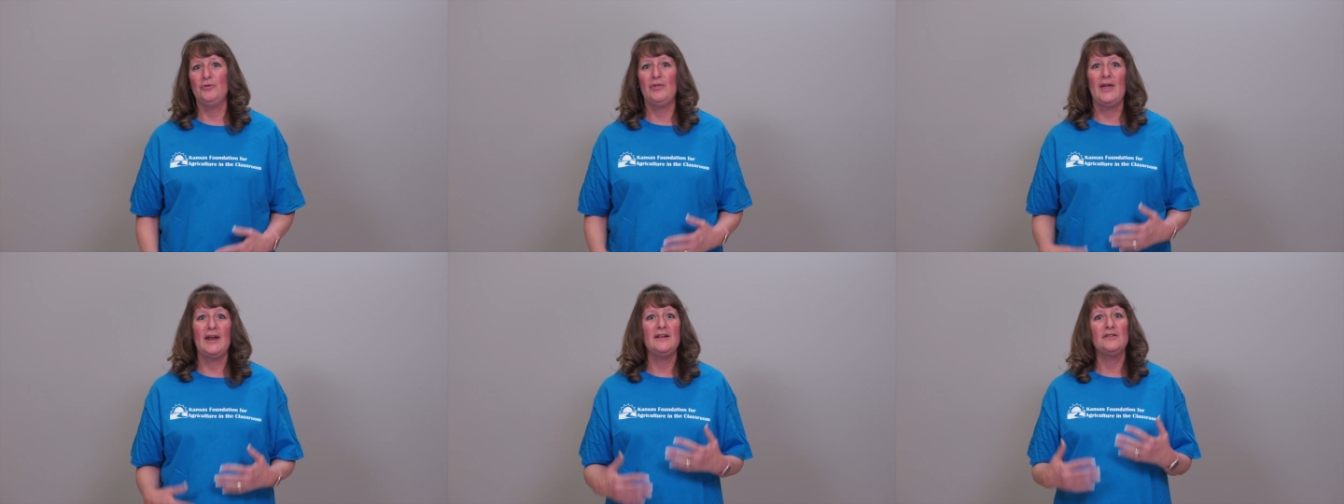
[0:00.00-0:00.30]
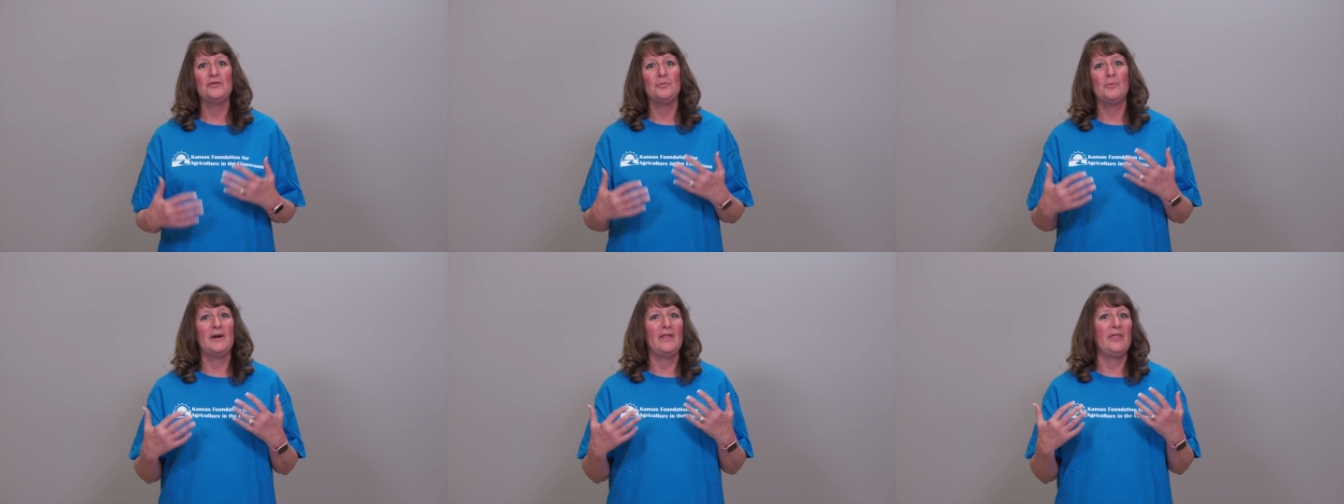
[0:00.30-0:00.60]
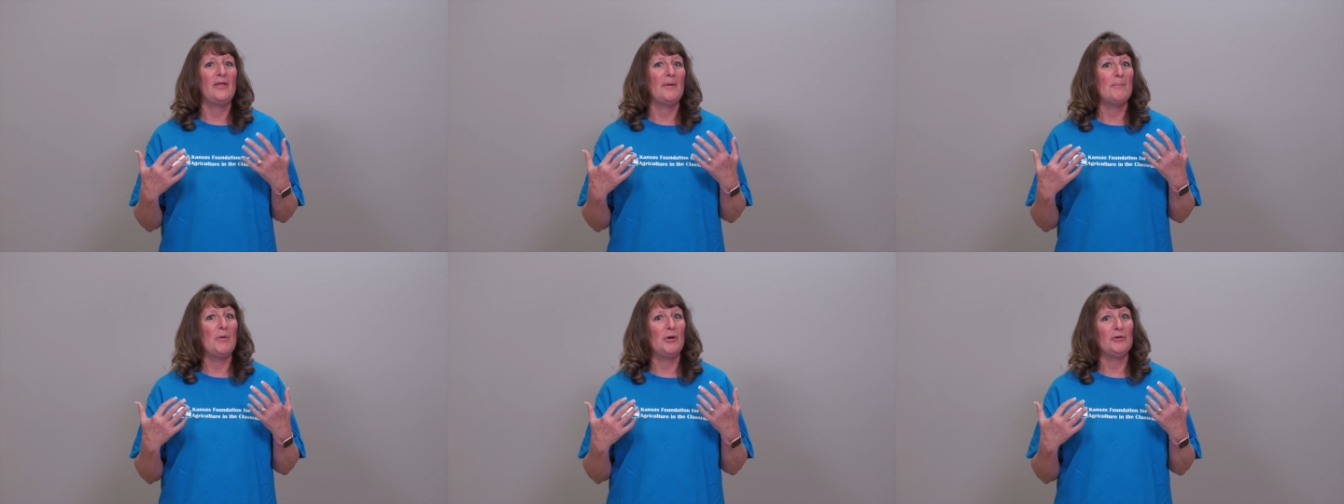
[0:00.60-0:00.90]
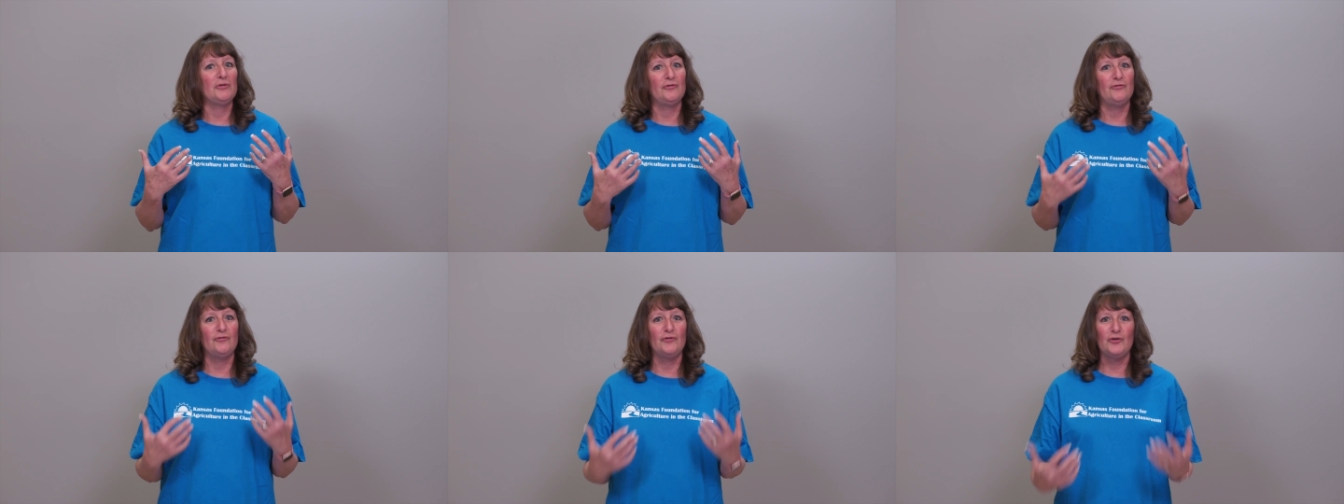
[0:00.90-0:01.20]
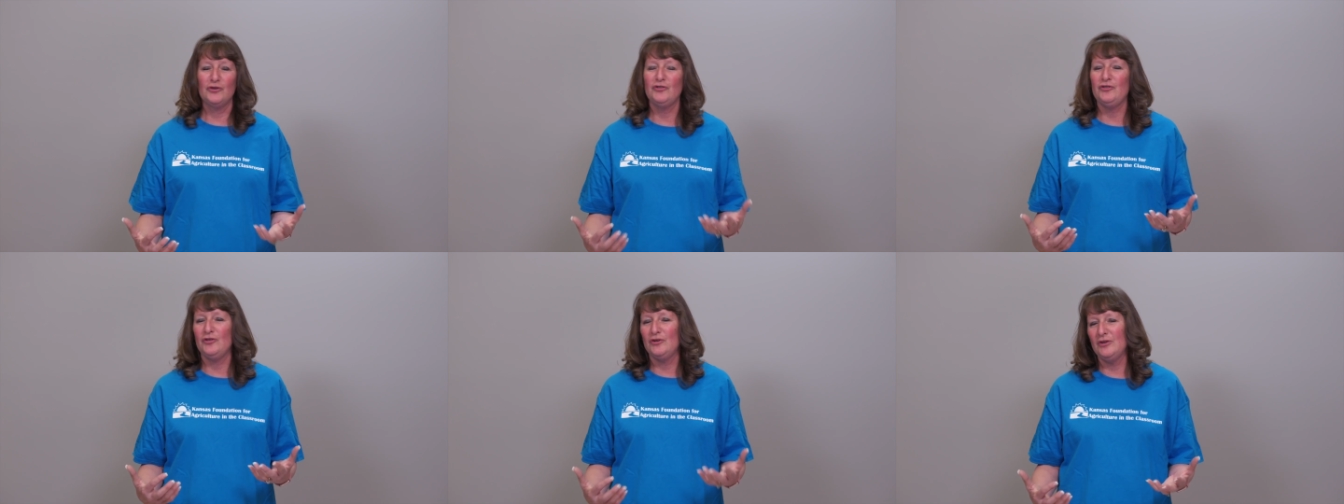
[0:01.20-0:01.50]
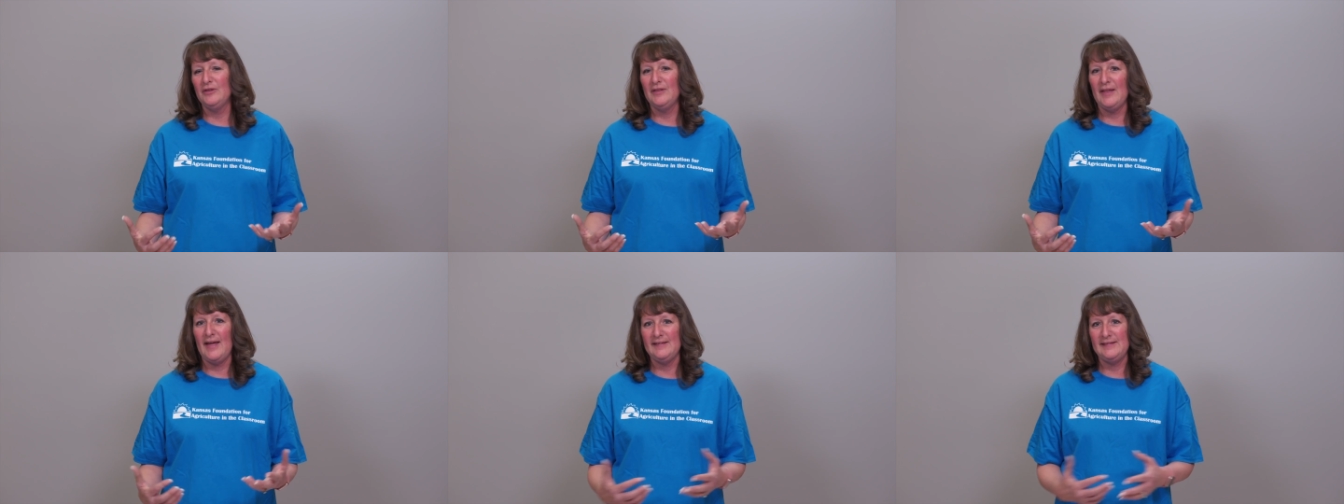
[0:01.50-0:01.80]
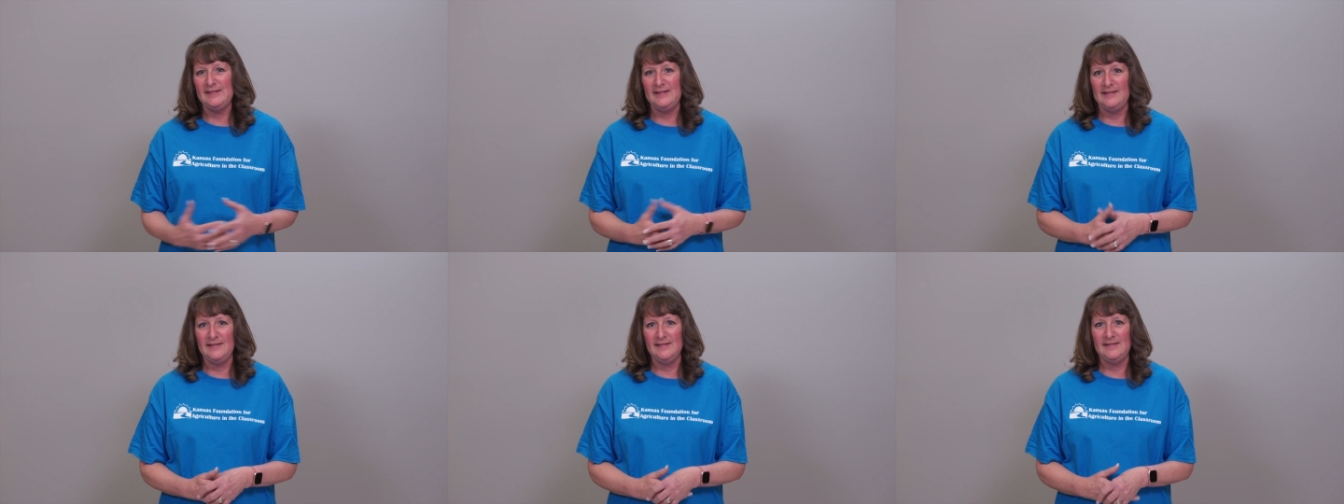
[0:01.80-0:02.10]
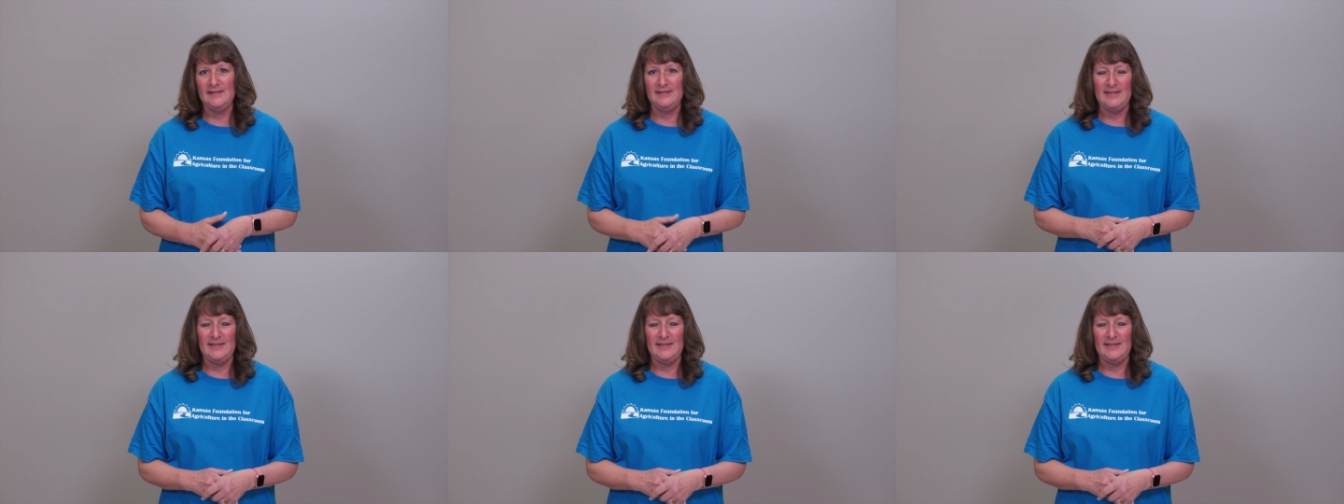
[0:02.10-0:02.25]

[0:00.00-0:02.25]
that is one of the most versatile lessons